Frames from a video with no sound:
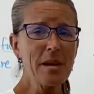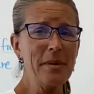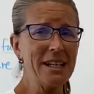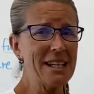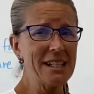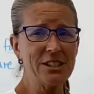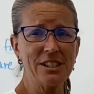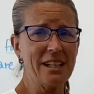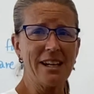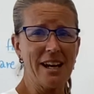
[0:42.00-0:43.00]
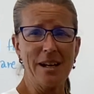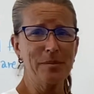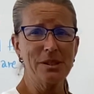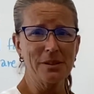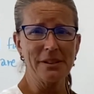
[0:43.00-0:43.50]
medication that you
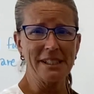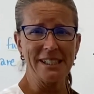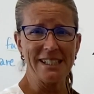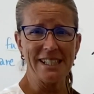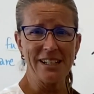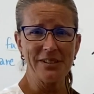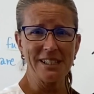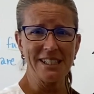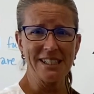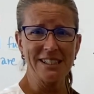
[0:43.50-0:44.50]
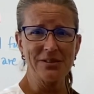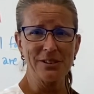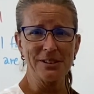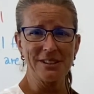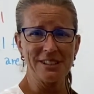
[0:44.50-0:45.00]
absolutely need to have on hand if
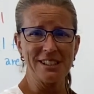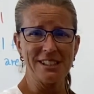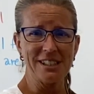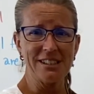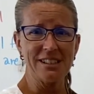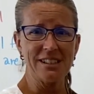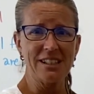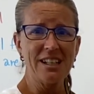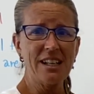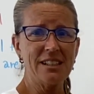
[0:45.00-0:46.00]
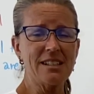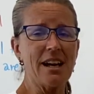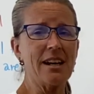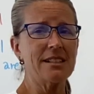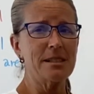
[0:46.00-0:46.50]
you're congested is
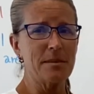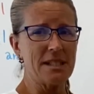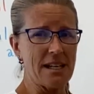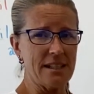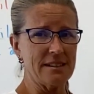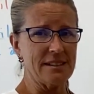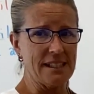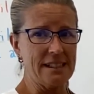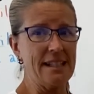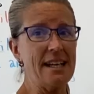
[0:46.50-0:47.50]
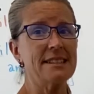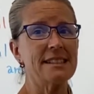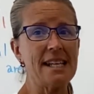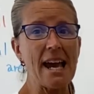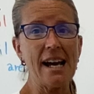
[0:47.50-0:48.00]
oxymetazoline. That's
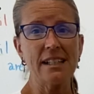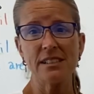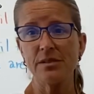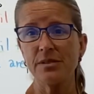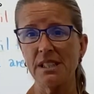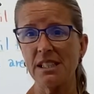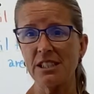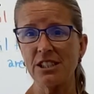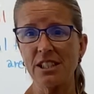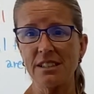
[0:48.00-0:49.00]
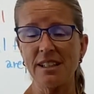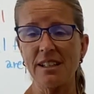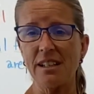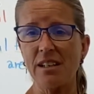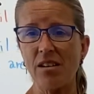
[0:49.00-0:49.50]
the active
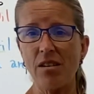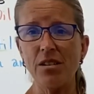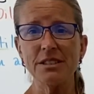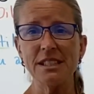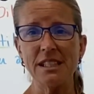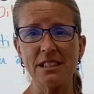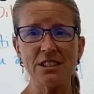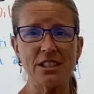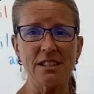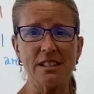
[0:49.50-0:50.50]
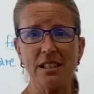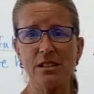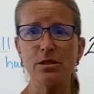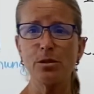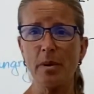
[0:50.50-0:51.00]
decongestant in all decongestant
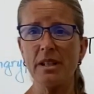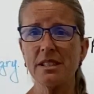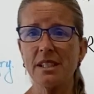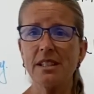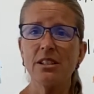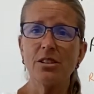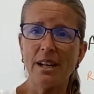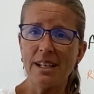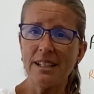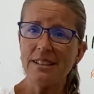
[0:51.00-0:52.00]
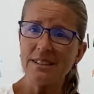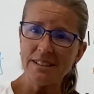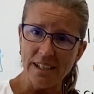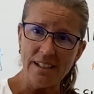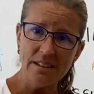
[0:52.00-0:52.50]
nasal sprays in the United
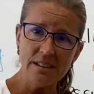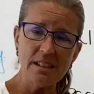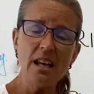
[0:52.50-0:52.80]
States.